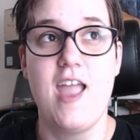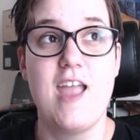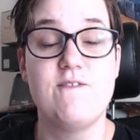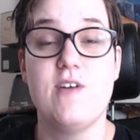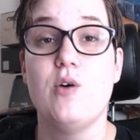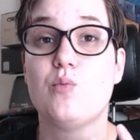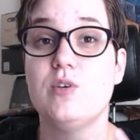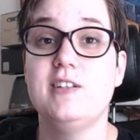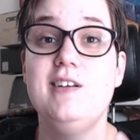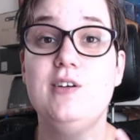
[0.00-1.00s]
It felt
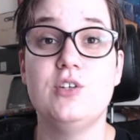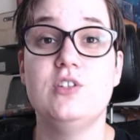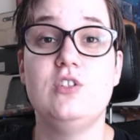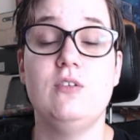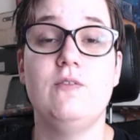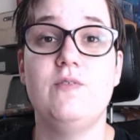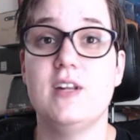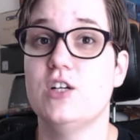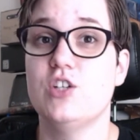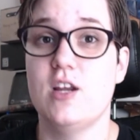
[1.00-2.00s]
really good to
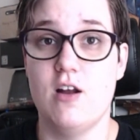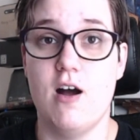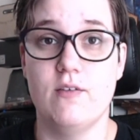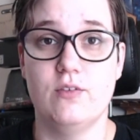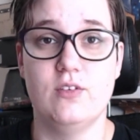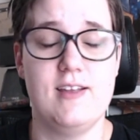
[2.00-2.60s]
finish a novel,